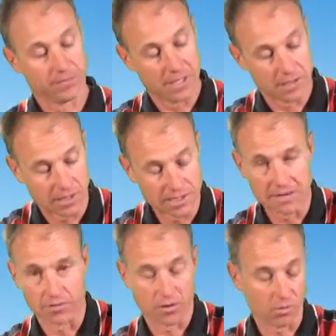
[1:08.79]
So let's have a
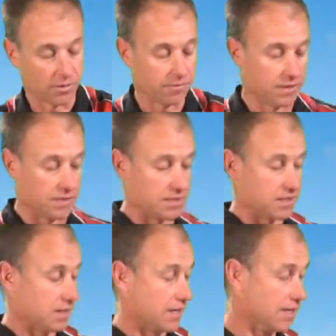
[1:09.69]
look at what fits
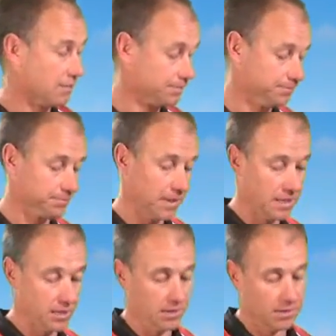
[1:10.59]
inside
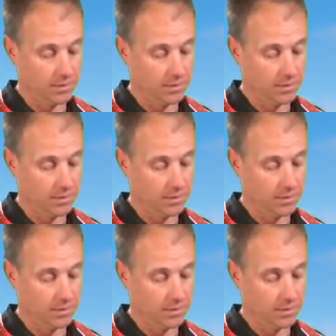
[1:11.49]
it.